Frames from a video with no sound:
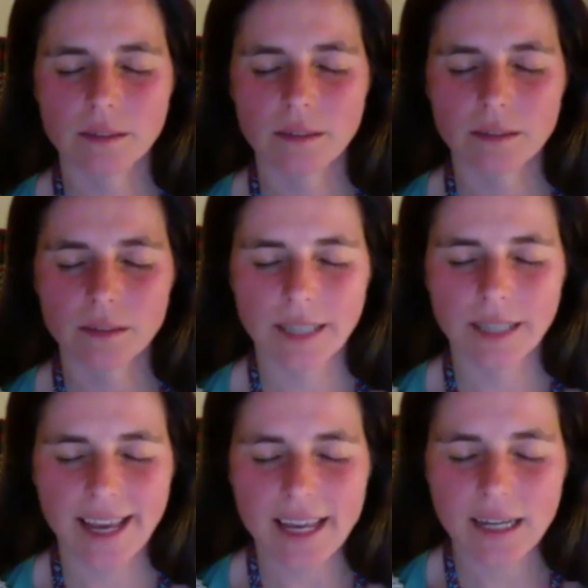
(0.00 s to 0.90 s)
the
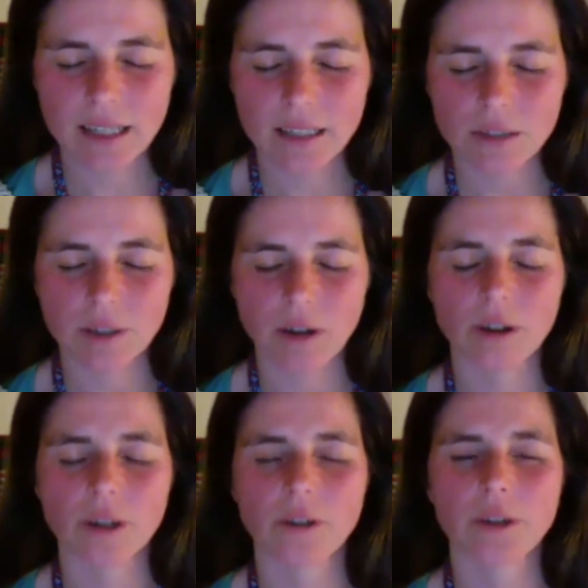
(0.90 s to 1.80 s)
ache, you're
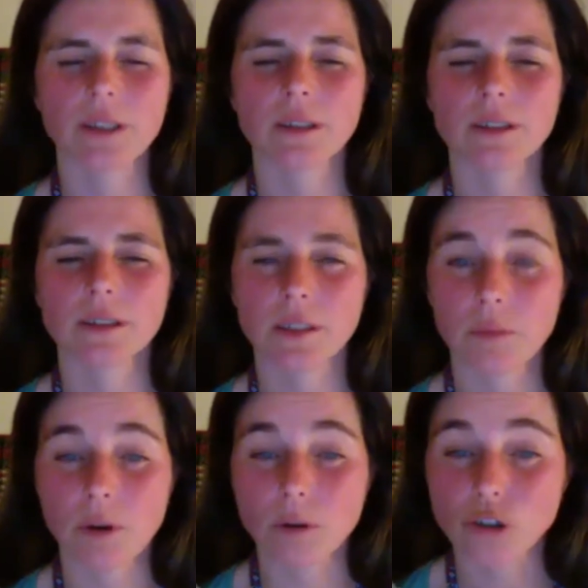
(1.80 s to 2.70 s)
honoring the
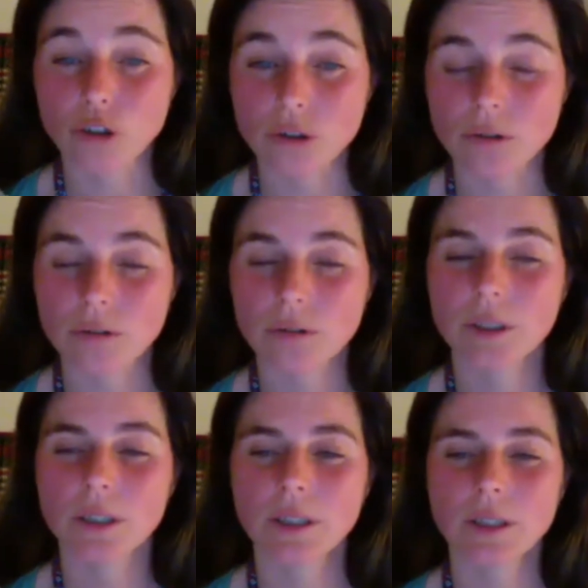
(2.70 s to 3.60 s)
emotion,
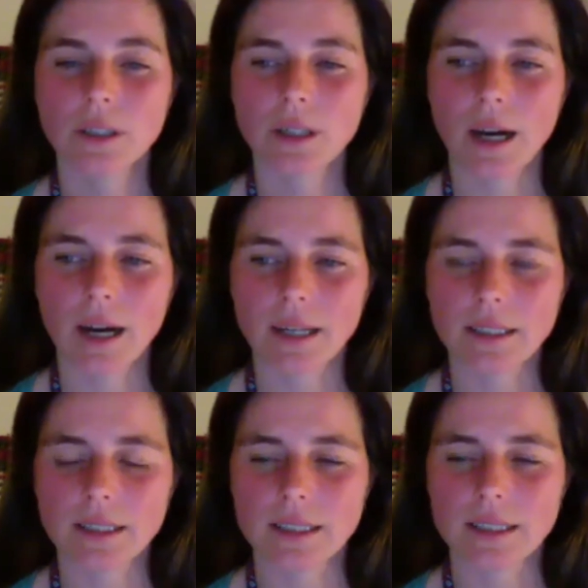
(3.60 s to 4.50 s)
and